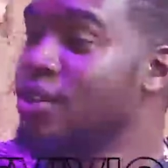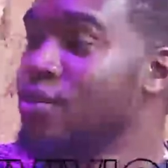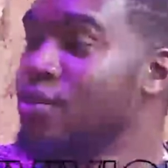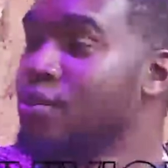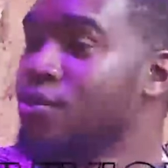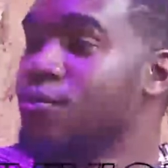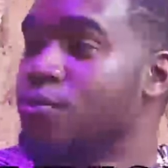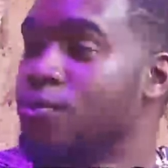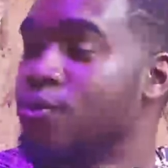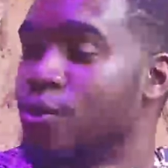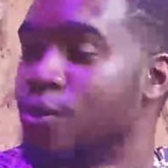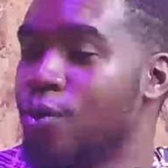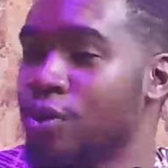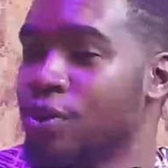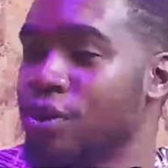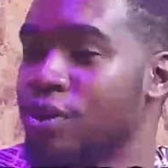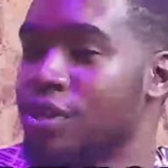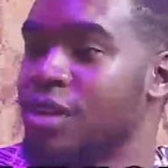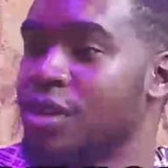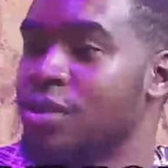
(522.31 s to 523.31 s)
for
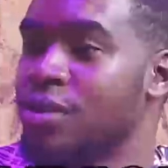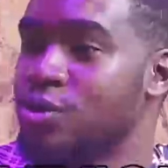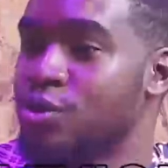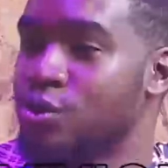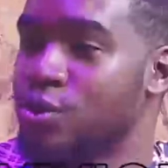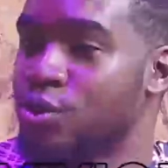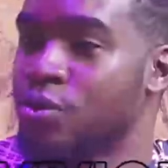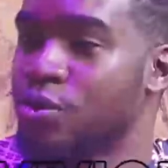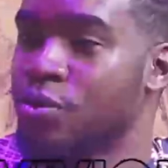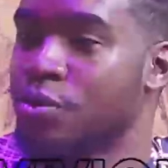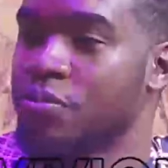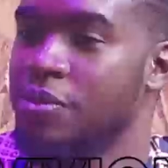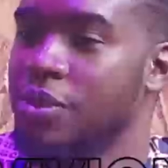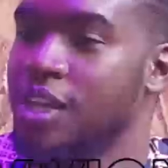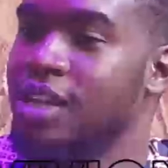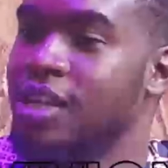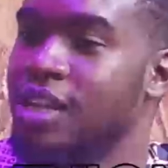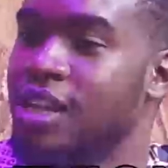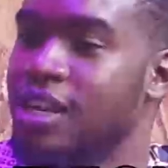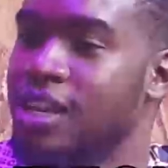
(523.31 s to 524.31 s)
them. So
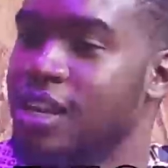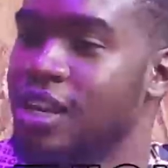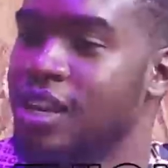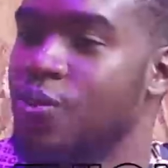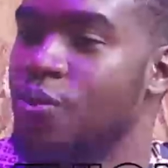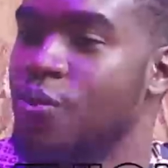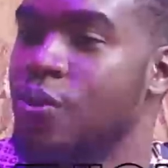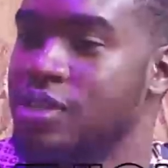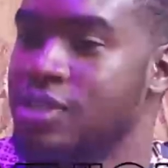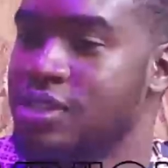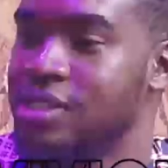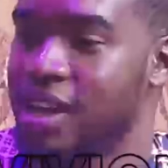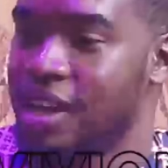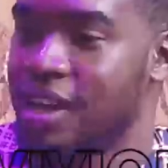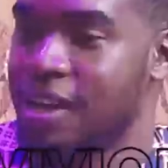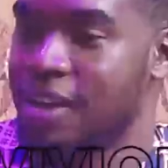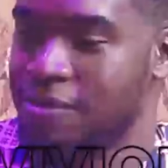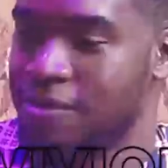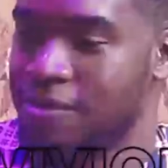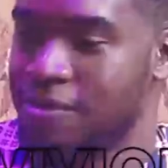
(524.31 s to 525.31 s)
meaning that they are the ones that
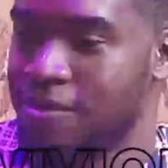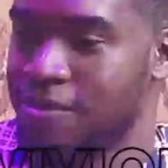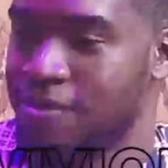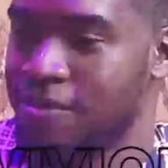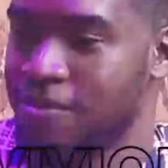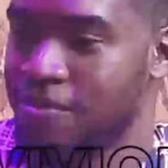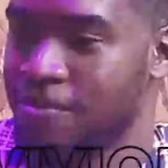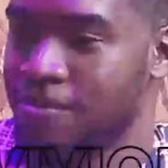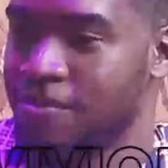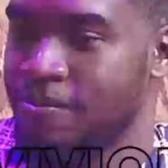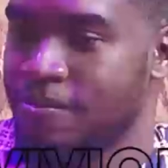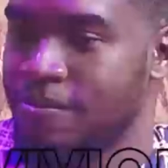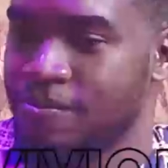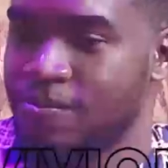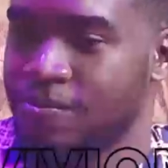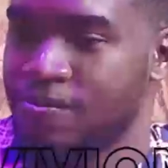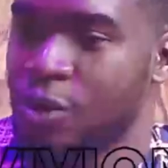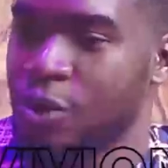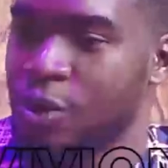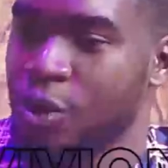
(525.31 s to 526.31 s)
have,
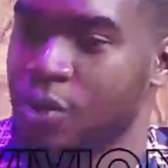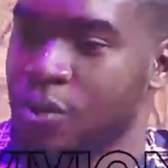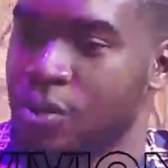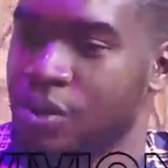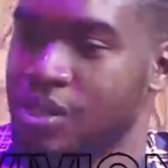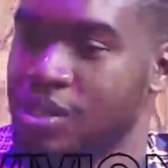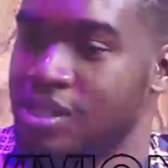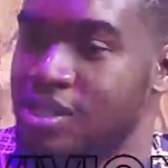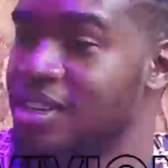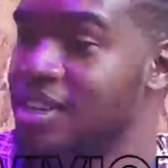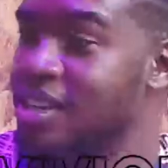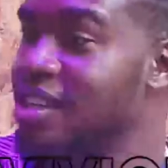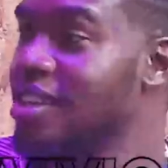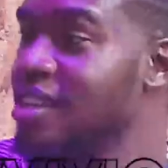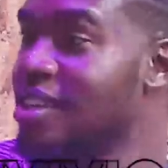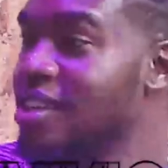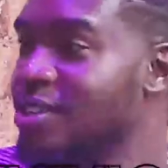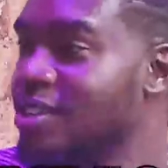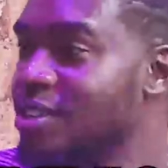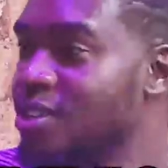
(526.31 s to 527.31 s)
you know,
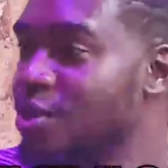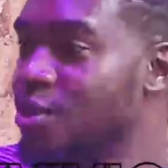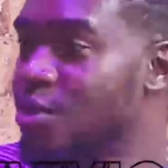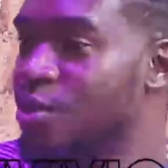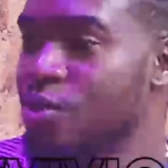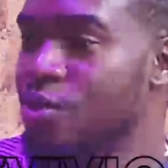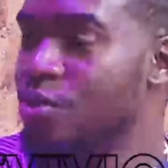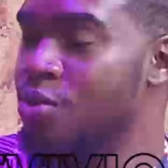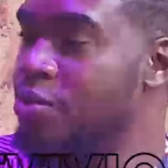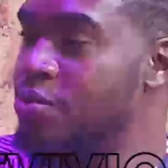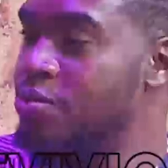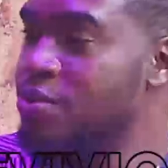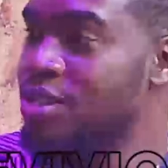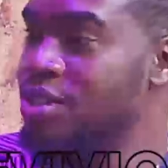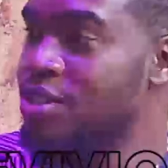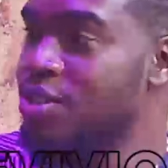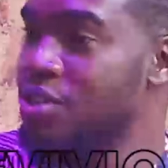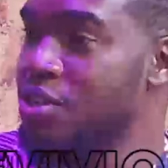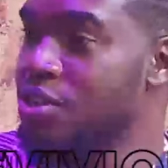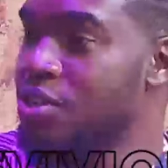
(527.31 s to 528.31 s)
instigated the whole rape
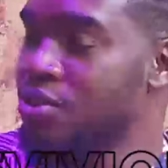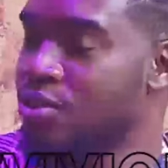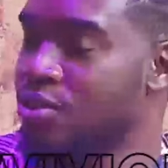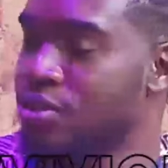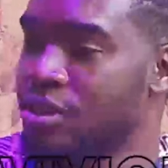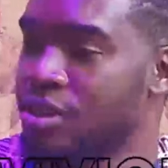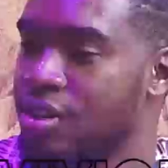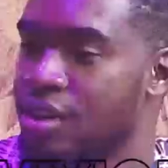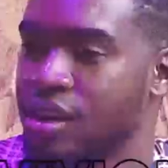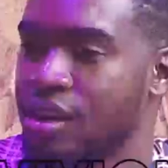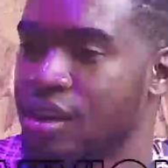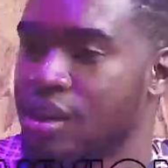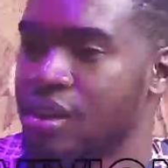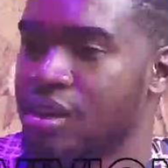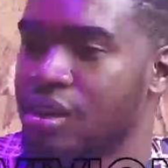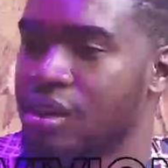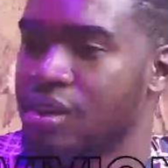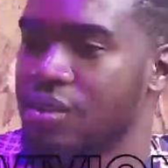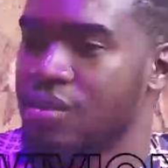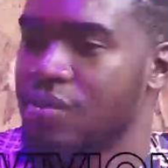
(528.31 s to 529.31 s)
situation. Action.
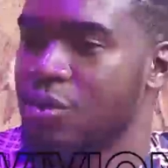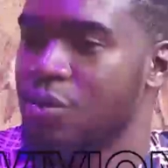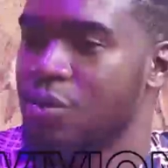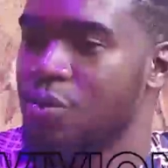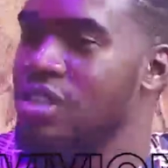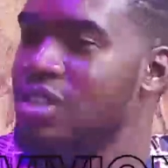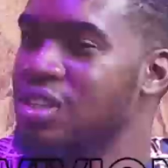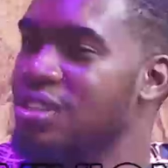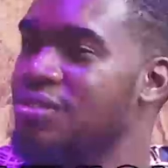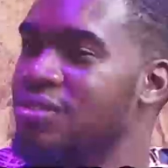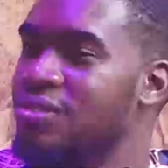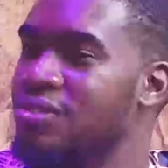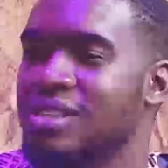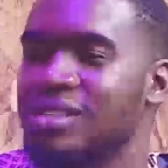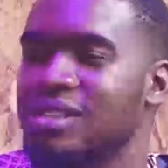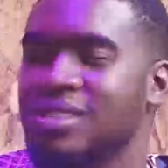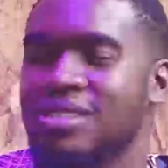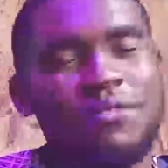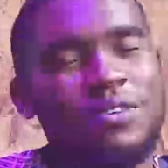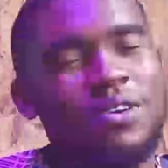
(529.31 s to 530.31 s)
Which
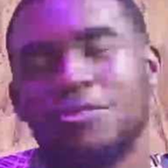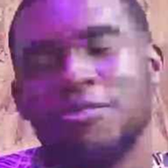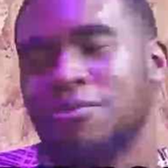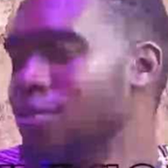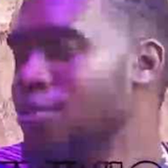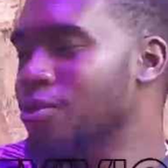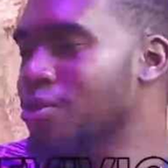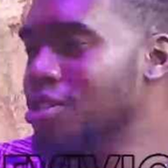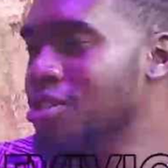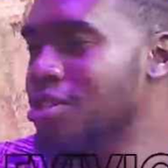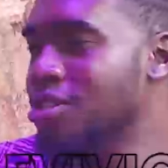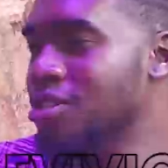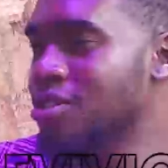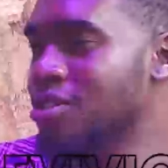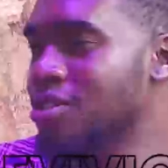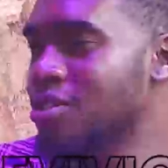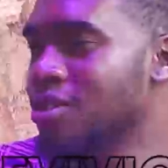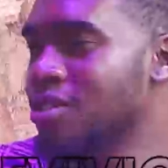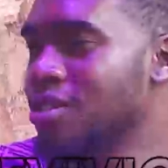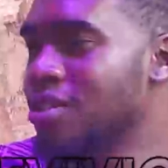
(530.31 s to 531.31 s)
is a very
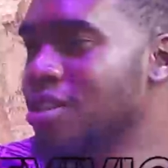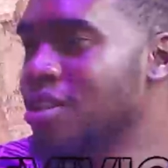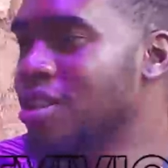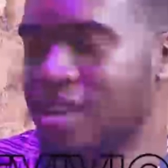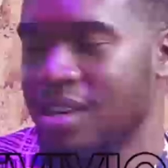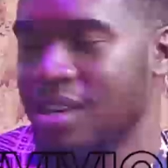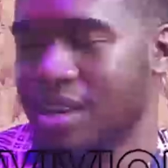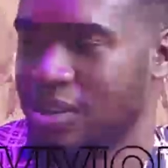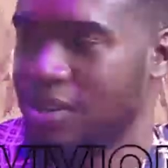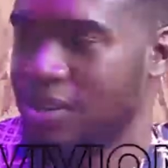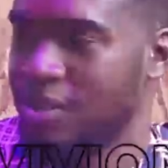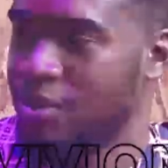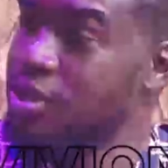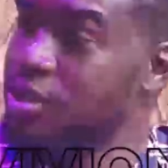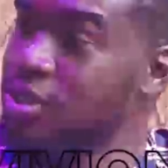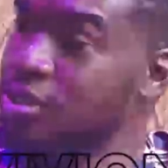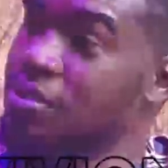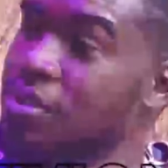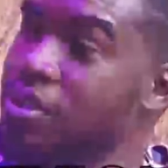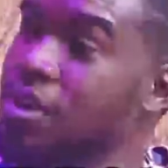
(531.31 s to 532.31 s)
foolish thing. It
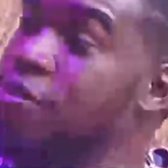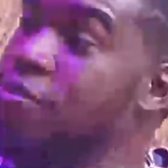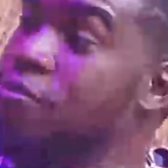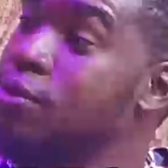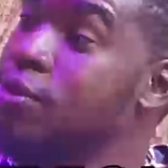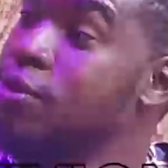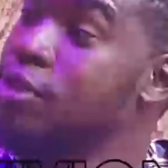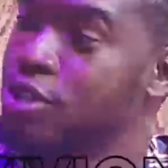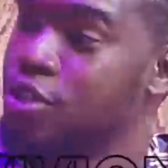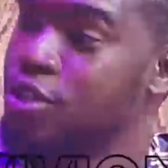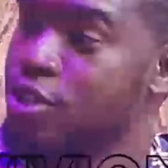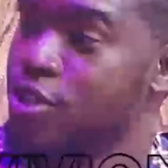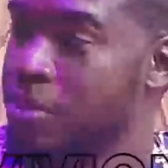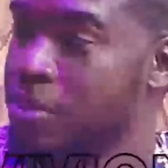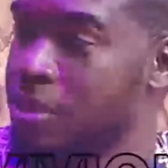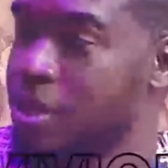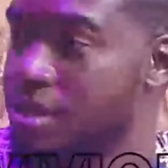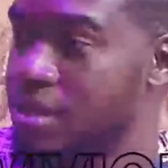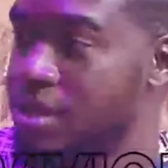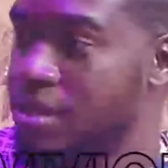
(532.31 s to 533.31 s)
was a very foolish
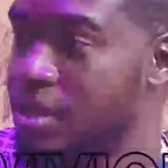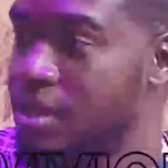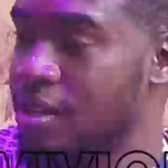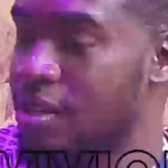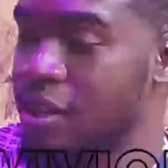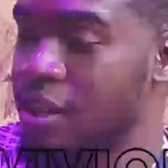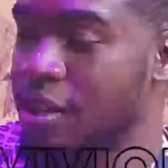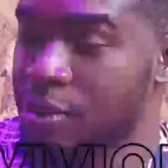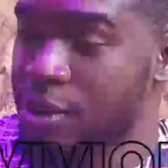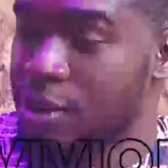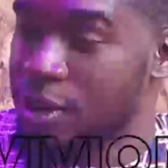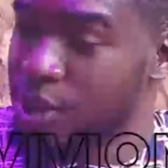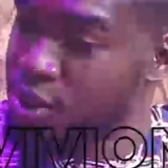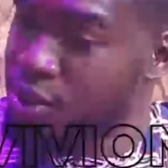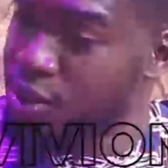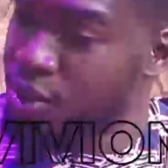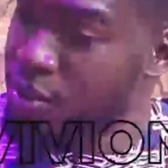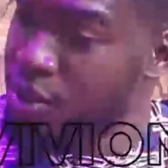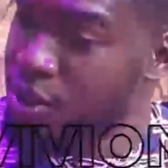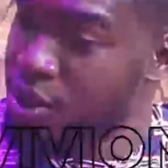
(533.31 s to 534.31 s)
comment by
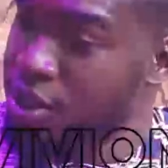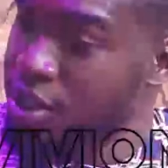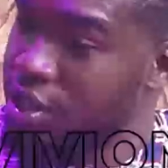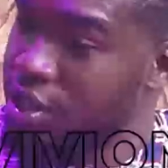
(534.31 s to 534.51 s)
somebody